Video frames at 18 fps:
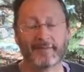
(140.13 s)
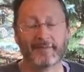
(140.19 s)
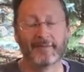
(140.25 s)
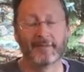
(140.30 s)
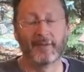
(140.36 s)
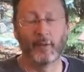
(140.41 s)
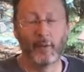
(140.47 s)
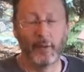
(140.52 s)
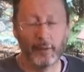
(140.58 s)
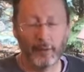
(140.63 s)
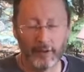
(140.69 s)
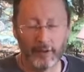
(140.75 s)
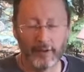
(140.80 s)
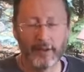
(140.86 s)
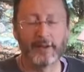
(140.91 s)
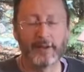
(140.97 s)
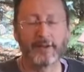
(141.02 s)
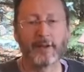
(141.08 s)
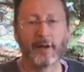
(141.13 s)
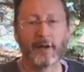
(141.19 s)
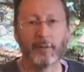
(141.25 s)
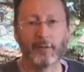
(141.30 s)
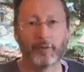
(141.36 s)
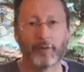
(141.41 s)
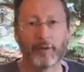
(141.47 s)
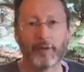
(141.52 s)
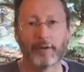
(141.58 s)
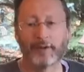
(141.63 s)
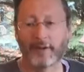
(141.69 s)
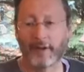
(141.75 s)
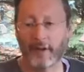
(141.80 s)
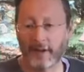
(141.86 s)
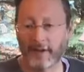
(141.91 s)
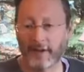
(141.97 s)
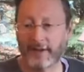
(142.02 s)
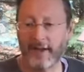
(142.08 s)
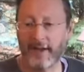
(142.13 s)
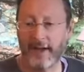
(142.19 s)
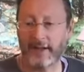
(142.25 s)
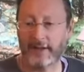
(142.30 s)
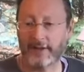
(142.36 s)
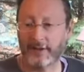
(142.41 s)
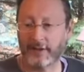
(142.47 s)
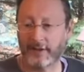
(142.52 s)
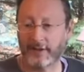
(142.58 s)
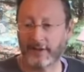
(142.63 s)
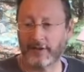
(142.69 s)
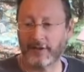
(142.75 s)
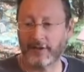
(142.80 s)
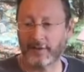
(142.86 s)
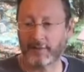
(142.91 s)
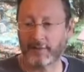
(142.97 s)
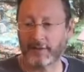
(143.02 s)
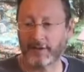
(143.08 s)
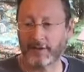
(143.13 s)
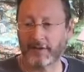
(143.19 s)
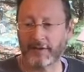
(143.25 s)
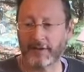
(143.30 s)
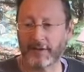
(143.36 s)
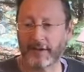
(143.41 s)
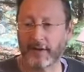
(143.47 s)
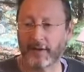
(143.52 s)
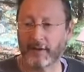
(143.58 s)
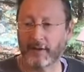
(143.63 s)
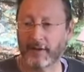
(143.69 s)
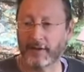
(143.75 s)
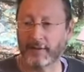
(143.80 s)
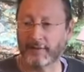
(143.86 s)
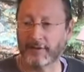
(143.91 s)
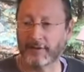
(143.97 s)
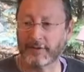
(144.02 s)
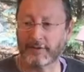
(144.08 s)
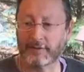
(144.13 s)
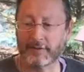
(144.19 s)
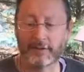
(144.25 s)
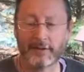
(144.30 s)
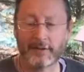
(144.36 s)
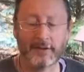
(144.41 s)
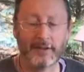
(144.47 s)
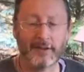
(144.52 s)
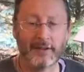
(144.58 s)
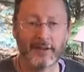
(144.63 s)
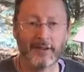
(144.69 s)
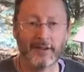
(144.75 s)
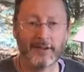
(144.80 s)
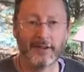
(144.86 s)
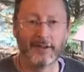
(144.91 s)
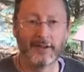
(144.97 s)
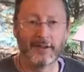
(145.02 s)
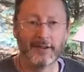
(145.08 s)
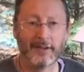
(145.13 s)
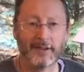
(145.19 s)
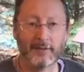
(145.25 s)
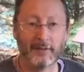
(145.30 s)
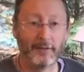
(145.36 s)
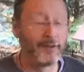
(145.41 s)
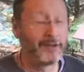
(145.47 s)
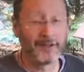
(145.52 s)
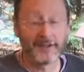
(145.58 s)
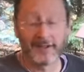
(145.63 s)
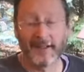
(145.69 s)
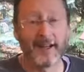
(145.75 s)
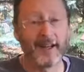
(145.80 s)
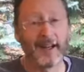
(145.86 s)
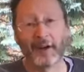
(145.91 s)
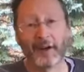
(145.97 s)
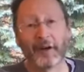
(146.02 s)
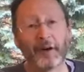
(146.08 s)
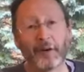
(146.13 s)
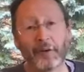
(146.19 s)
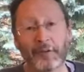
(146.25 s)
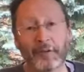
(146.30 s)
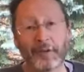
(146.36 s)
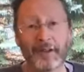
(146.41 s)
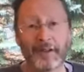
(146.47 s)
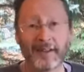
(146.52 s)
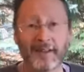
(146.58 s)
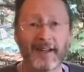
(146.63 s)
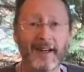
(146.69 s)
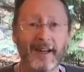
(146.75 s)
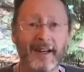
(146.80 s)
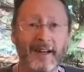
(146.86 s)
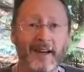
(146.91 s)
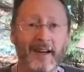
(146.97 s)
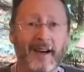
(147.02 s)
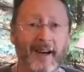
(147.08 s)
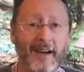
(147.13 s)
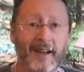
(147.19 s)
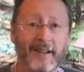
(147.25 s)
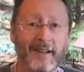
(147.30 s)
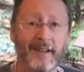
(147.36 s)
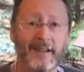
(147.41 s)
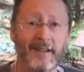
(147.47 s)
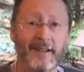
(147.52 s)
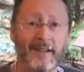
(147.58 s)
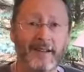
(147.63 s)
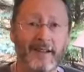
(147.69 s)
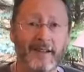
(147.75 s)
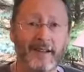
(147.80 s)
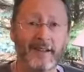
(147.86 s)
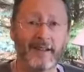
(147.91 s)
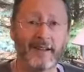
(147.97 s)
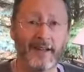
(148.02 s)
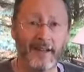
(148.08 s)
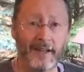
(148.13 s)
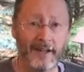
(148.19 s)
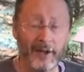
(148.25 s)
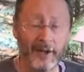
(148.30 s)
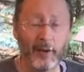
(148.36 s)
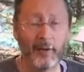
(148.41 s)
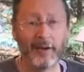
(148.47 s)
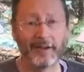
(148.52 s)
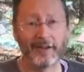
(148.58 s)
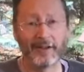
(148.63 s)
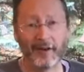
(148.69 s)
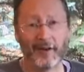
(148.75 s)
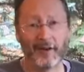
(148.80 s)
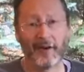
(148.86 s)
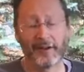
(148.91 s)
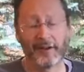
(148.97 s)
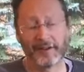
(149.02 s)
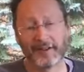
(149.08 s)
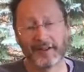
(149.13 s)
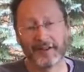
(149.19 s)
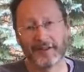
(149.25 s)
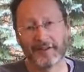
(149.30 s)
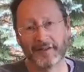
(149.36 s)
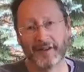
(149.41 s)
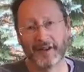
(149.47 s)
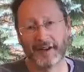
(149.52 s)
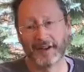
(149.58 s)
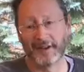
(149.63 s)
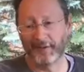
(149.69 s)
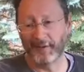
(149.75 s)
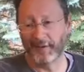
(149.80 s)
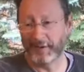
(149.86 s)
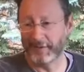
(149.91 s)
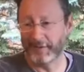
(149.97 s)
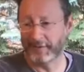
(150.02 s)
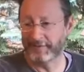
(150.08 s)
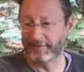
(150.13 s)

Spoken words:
We release our prayers unattached to specific outcomes, which is letting go and letting God and knowing that all is in divine order.